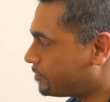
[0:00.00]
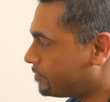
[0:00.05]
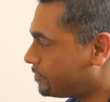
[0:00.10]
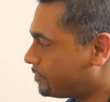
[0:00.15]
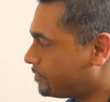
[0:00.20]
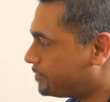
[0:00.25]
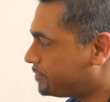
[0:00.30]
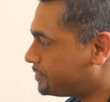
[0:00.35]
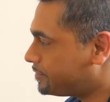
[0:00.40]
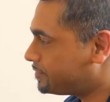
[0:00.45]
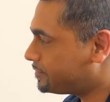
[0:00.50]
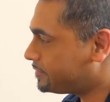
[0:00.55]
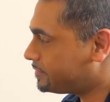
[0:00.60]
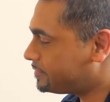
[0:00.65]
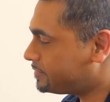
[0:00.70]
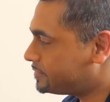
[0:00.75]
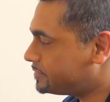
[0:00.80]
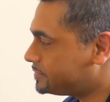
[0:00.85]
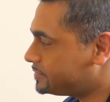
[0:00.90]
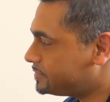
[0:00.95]

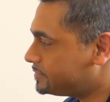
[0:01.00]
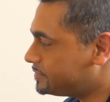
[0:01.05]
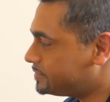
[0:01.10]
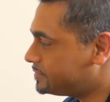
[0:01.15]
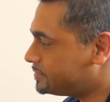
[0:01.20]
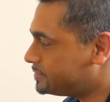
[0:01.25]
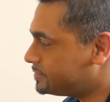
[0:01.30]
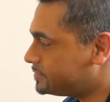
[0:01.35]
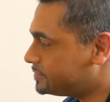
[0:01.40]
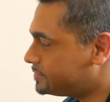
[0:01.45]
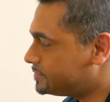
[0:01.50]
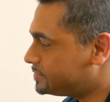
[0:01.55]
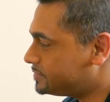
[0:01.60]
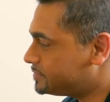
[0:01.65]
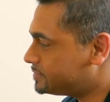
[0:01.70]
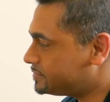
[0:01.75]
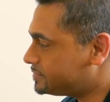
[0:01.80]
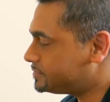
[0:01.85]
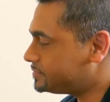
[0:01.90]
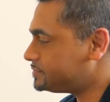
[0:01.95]

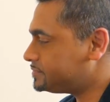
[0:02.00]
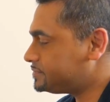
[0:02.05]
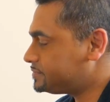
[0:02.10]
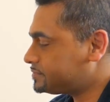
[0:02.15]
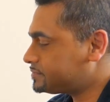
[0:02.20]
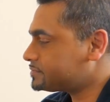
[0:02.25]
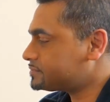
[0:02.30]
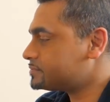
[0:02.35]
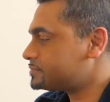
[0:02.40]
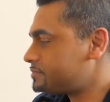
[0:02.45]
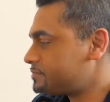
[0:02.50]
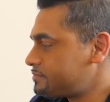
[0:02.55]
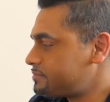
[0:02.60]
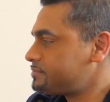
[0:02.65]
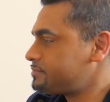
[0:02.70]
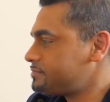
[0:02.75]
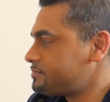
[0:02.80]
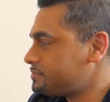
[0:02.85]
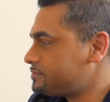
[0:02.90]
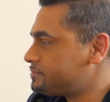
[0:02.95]

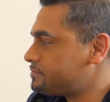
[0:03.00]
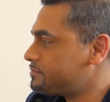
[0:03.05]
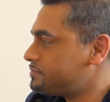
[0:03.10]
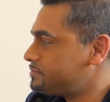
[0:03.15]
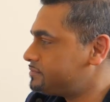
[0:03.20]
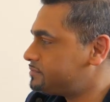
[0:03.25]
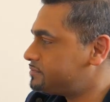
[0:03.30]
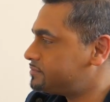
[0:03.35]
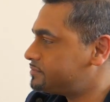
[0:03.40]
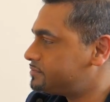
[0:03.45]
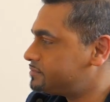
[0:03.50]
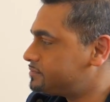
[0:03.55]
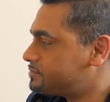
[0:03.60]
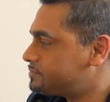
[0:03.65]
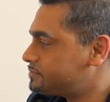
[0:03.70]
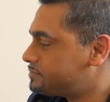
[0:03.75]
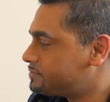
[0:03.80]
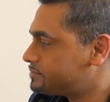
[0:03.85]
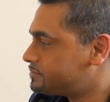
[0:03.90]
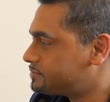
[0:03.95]

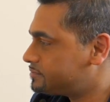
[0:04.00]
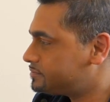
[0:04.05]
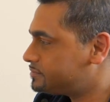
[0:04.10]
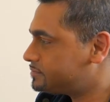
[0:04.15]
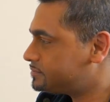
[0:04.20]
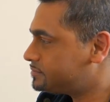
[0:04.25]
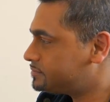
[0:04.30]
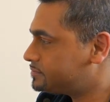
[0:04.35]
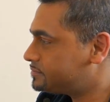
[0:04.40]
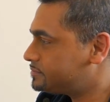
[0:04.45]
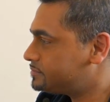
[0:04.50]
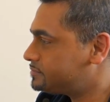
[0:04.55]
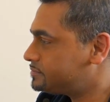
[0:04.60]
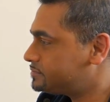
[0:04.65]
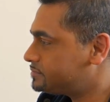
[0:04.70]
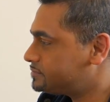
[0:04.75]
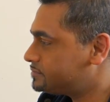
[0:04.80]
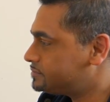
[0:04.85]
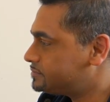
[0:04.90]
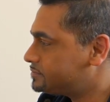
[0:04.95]

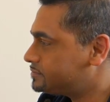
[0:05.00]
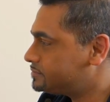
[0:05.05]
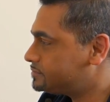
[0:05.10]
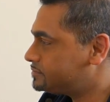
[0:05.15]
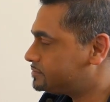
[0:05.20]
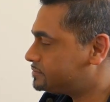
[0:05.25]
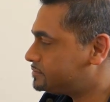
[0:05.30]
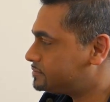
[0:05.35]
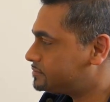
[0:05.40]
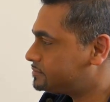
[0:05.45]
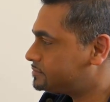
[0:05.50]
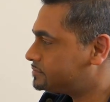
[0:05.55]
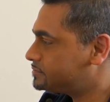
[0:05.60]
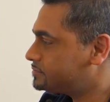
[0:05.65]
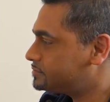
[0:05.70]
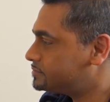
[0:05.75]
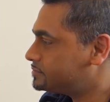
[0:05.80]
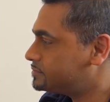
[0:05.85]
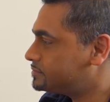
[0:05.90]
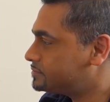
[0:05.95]

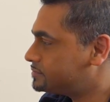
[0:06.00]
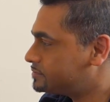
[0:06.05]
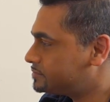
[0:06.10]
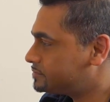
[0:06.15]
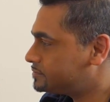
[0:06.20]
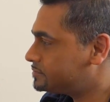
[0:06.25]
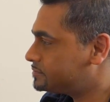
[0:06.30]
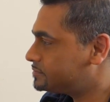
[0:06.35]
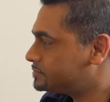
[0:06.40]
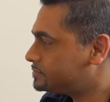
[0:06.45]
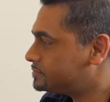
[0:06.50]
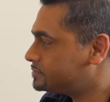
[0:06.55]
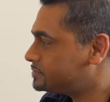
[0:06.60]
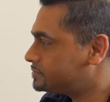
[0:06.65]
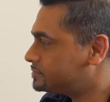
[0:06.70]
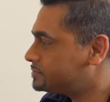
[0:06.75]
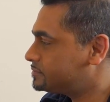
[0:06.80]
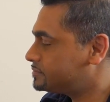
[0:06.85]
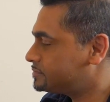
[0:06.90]
(not speaking)